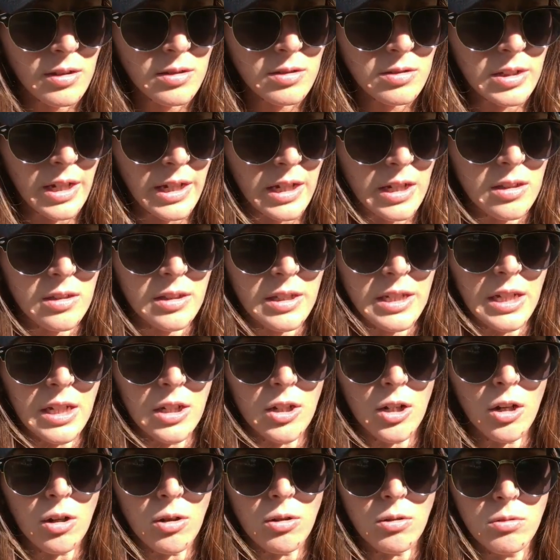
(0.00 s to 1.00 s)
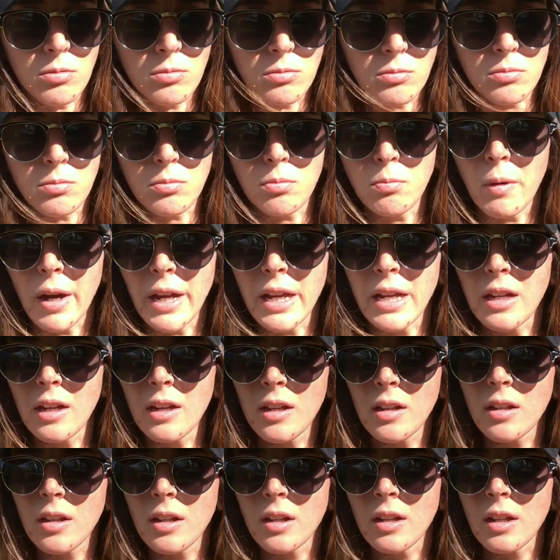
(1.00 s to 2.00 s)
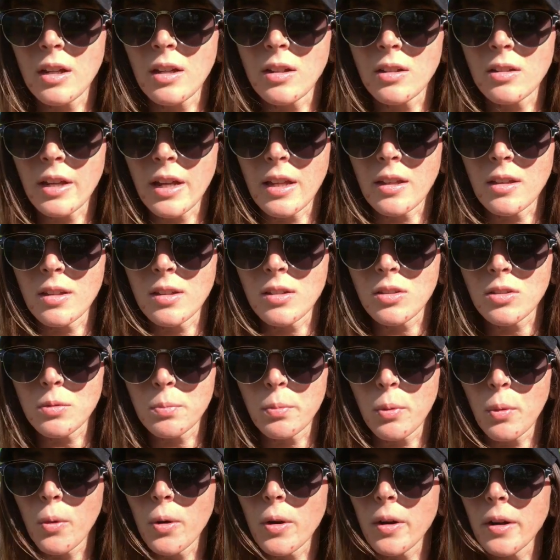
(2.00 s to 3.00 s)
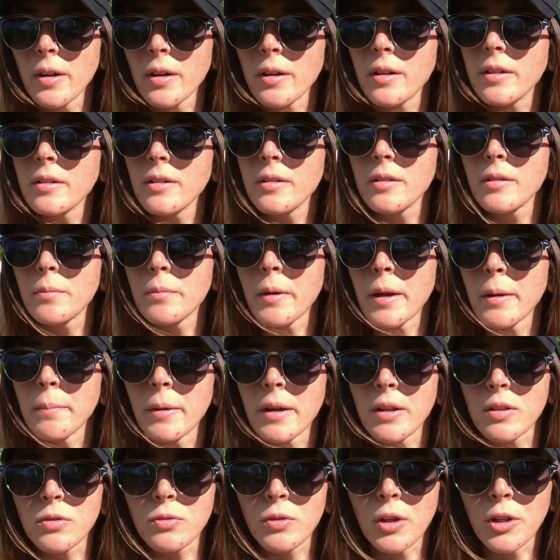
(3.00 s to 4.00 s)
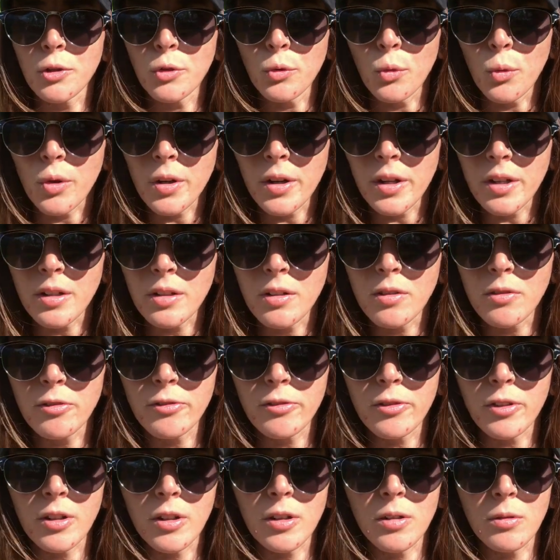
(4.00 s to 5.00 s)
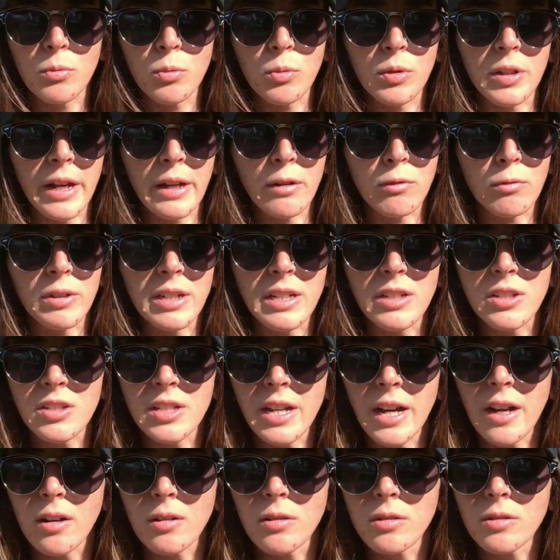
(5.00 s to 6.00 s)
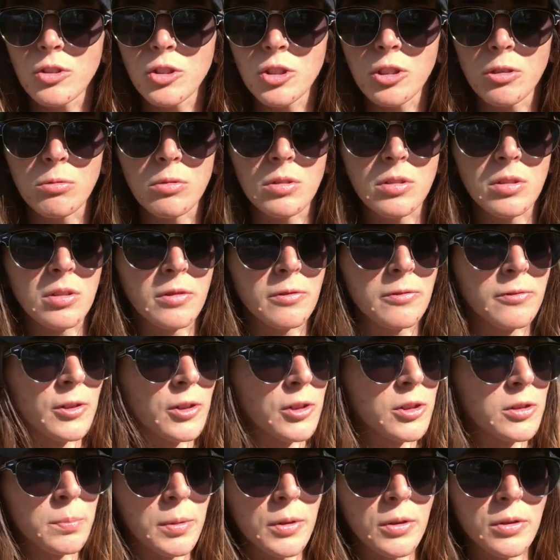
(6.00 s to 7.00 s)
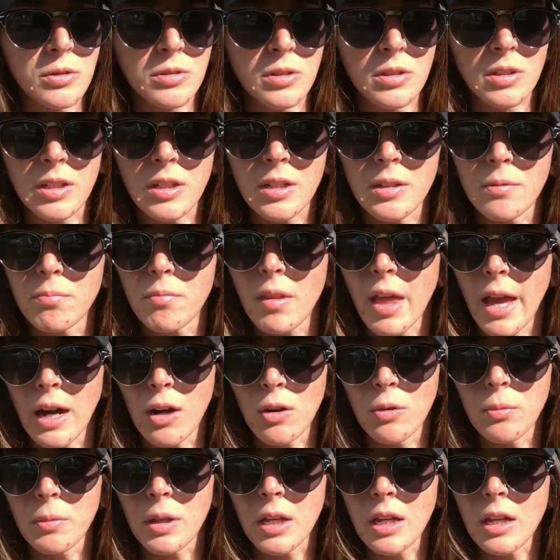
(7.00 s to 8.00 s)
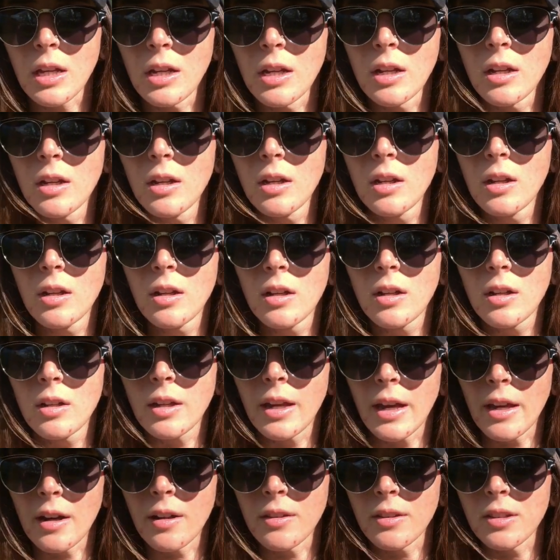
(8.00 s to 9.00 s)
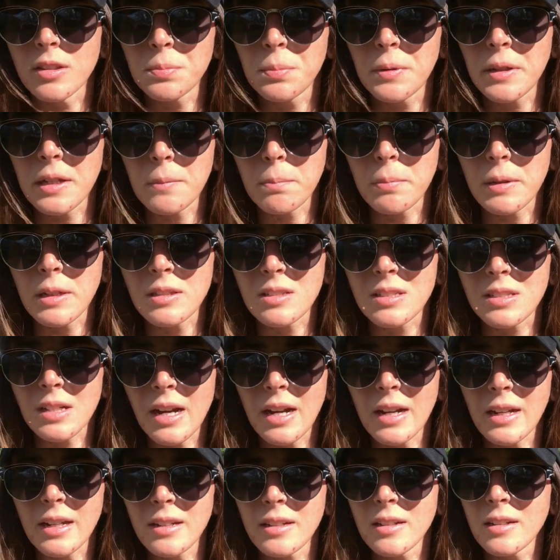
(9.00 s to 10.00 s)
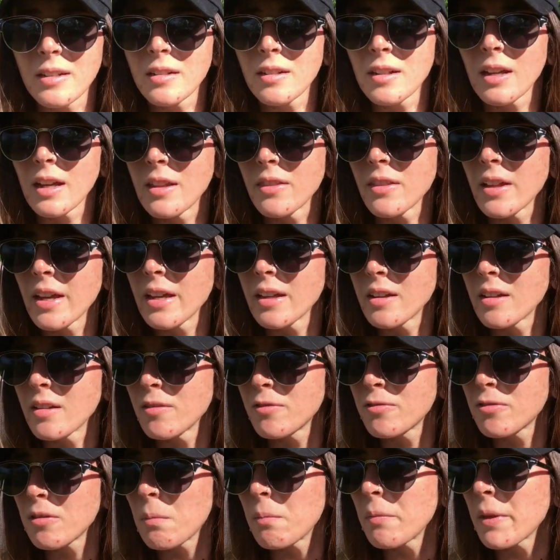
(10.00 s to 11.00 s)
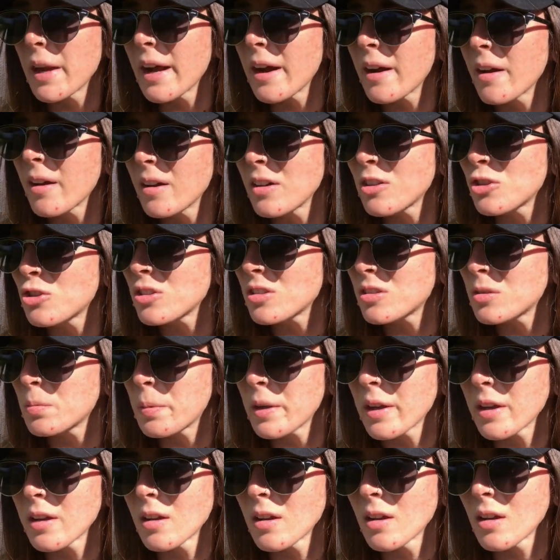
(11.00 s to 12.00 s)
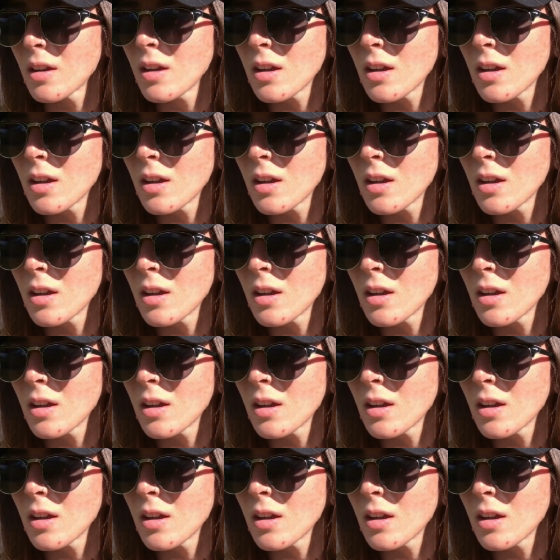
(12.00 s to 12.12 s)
Secondly, you know, Mike and his endless support. My best friend Lauren, for when I reached out, she was the first person to help me get on this plant-based diet. And then from there, it's just been